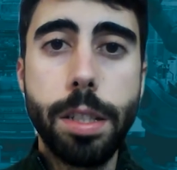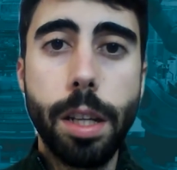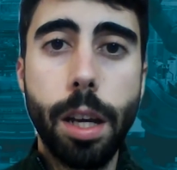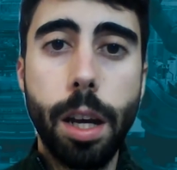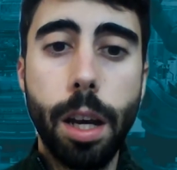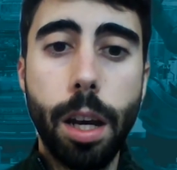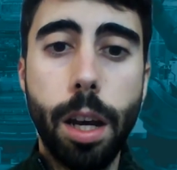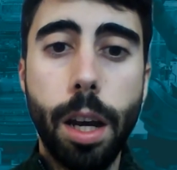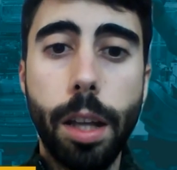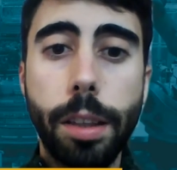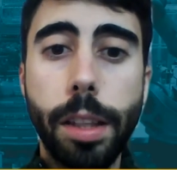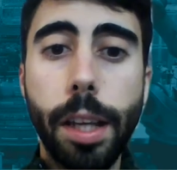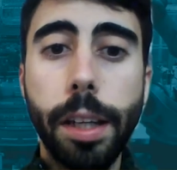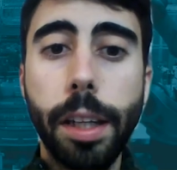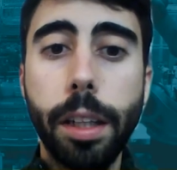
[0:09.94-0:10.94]
As a
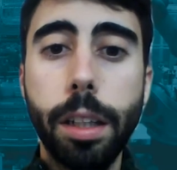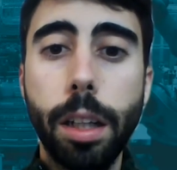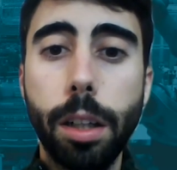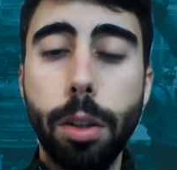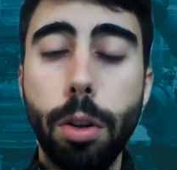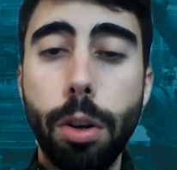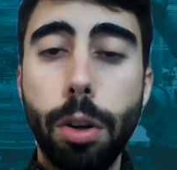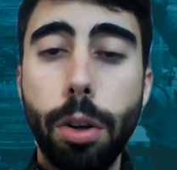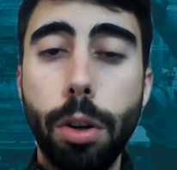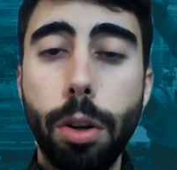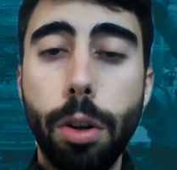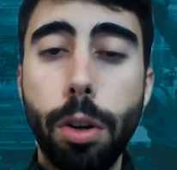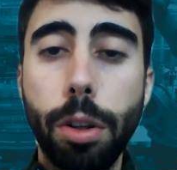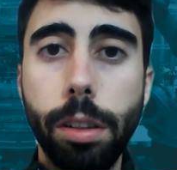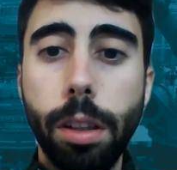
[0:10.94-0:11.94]
technical
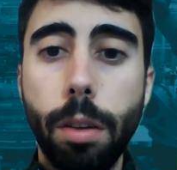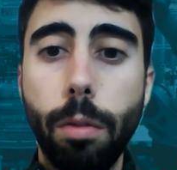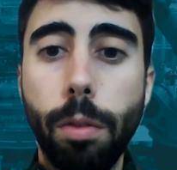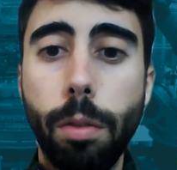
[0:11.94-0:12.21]
coordinator,